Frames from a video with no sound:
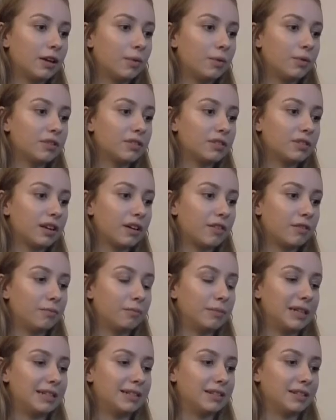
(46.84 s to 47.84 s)
used to have
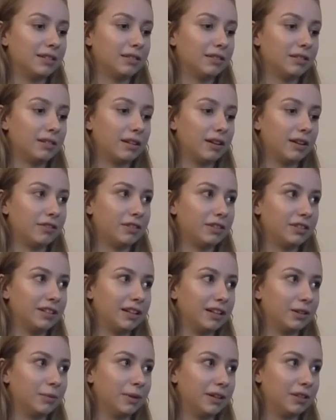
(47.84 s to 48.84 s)
meetings every 6
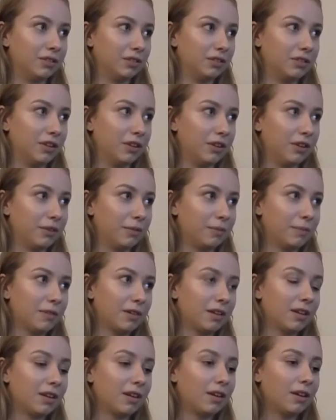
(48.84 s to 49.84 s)
weeks or so
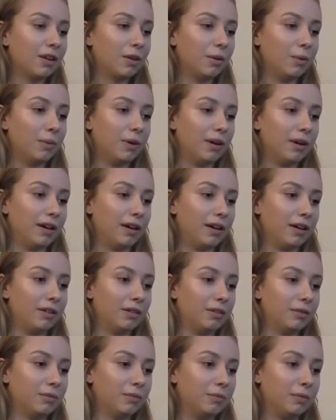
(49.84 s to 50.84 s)
where
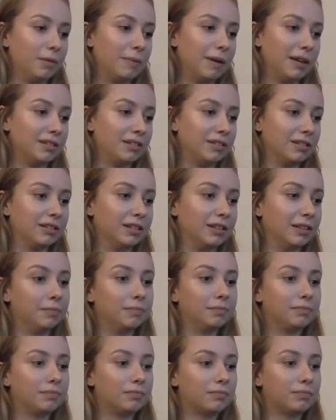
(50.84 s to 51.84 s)
we basically
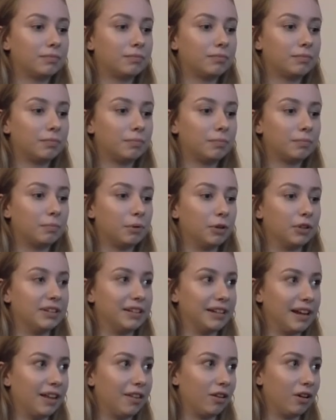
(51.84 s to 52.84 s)
put
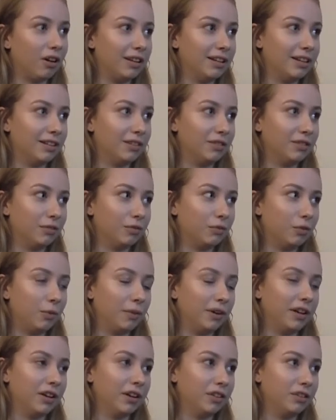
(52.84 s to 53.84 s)
together ideas of what we're
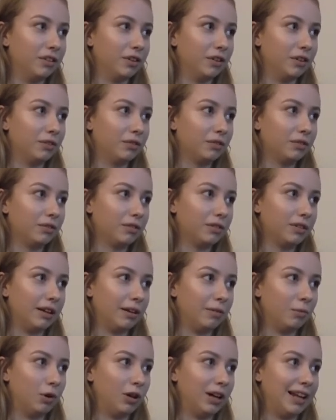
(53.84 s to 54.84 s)
going to do and
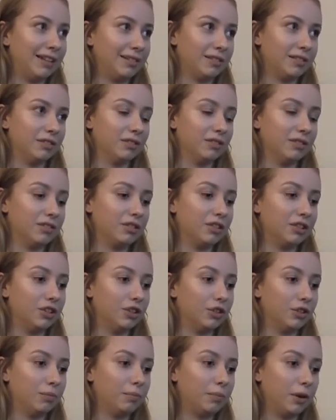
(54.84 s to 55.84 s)
what lessons to do
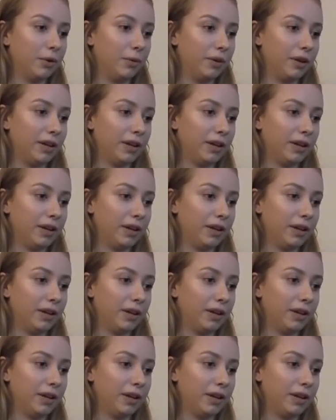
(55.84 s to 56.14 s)
per week.